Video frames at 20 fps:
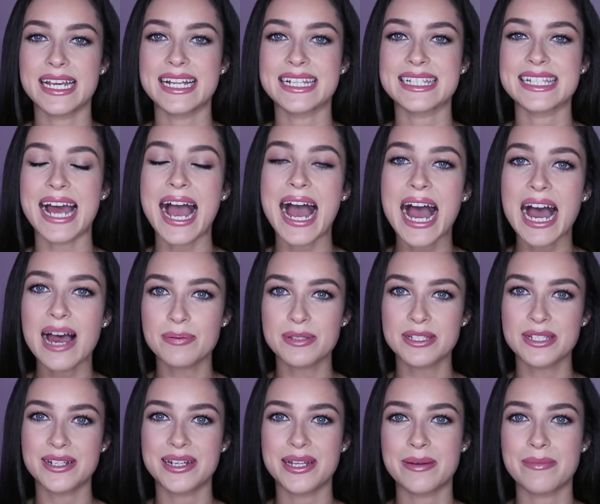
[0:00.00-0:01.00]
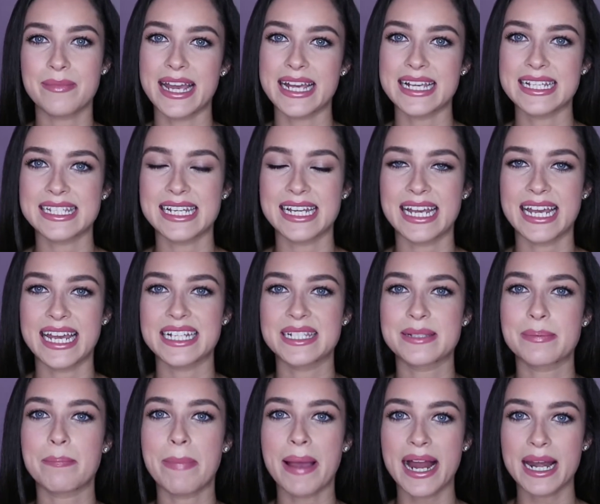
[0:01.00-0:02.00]
It's absolutely amazing.
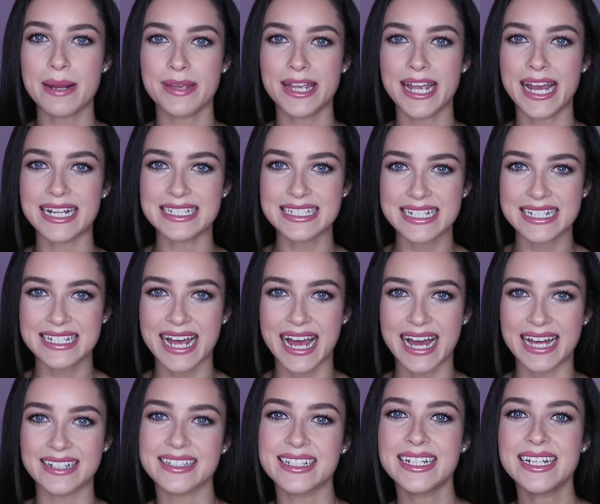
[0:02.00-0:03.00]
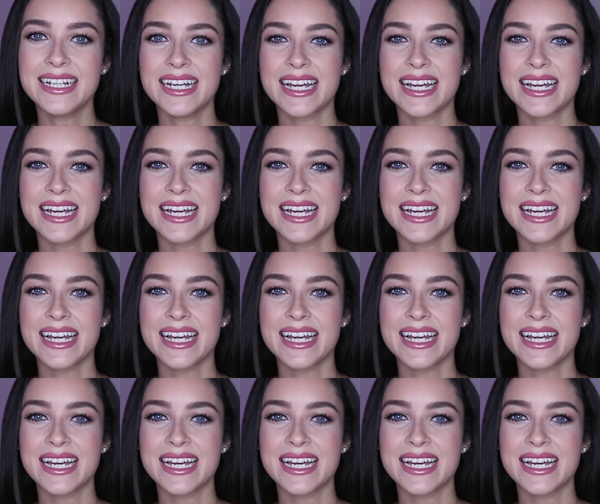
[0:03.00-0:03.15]
It's Bellamianta tan.